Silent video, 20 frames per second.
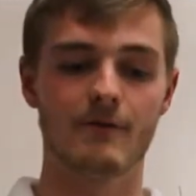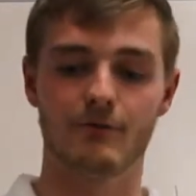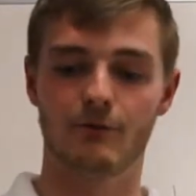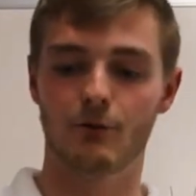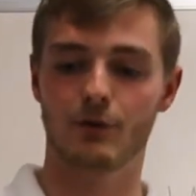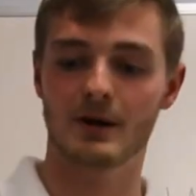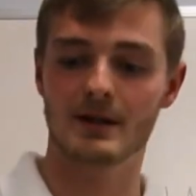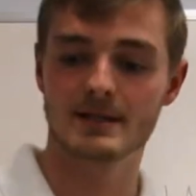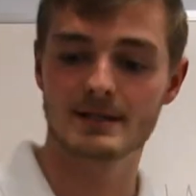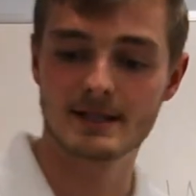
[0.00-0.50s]

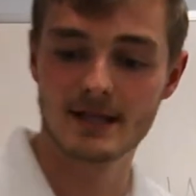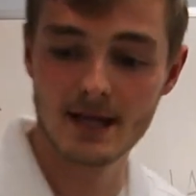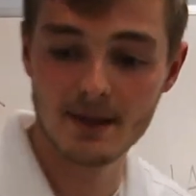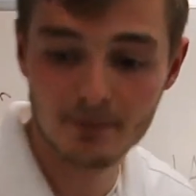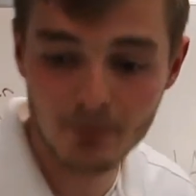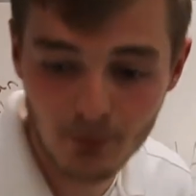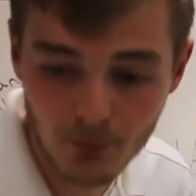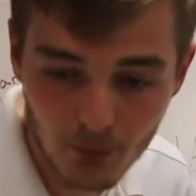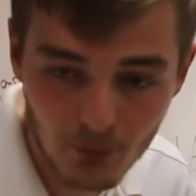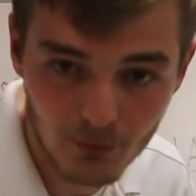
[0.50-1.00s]
For
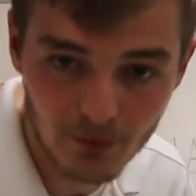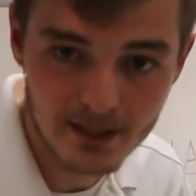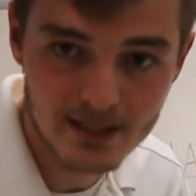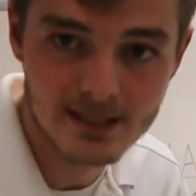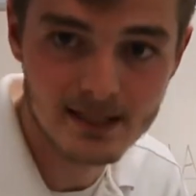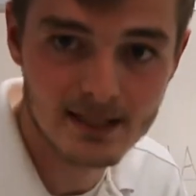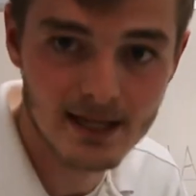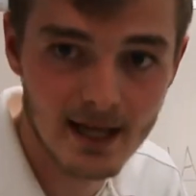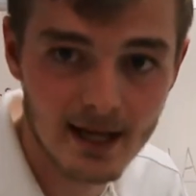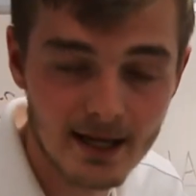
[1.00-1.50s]
example,
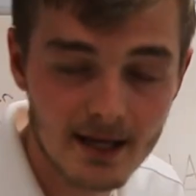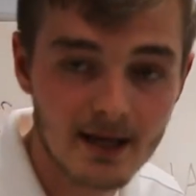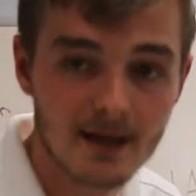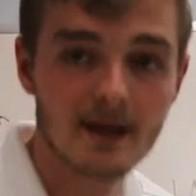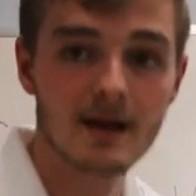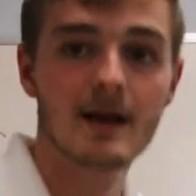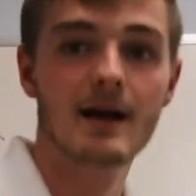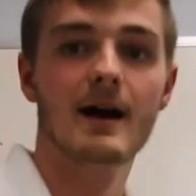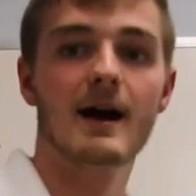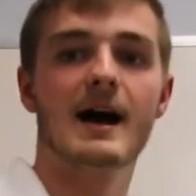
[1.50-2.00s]
let's say
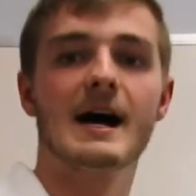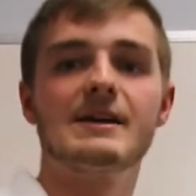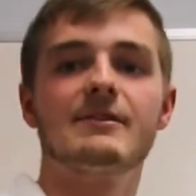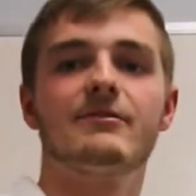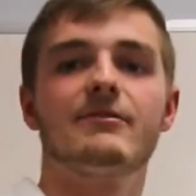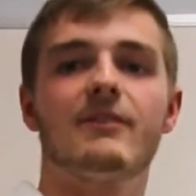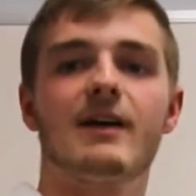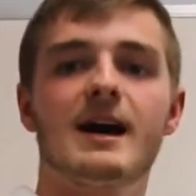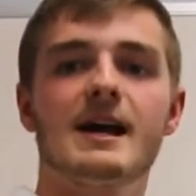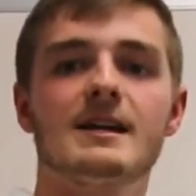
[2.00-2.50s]
I
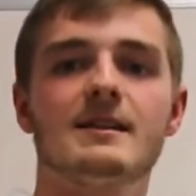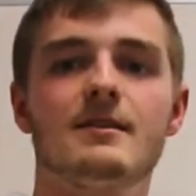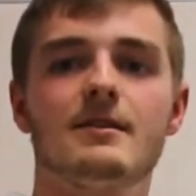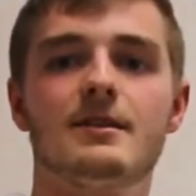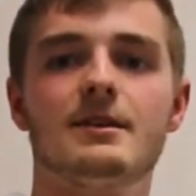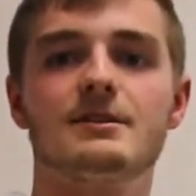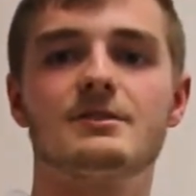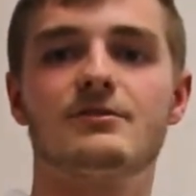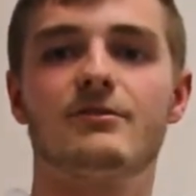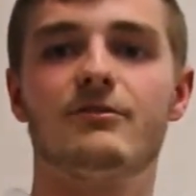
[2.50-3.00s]
find
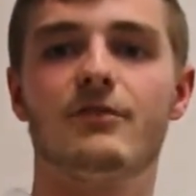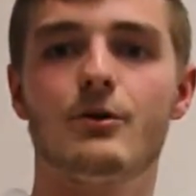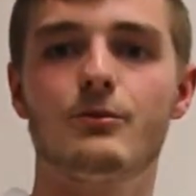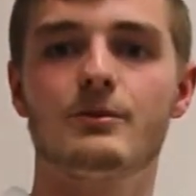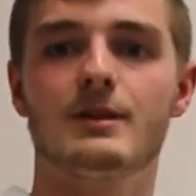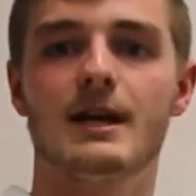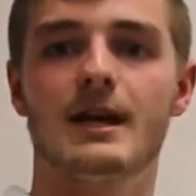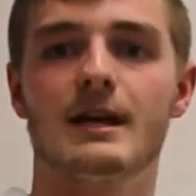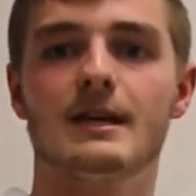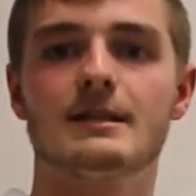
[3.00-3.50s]
this
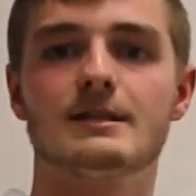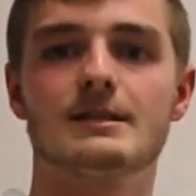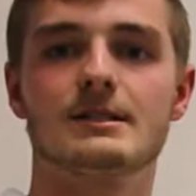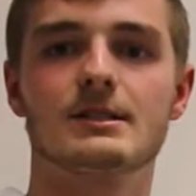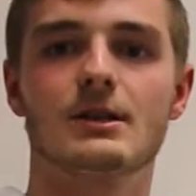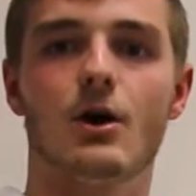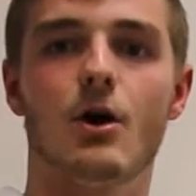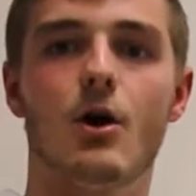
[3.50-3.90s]
phone case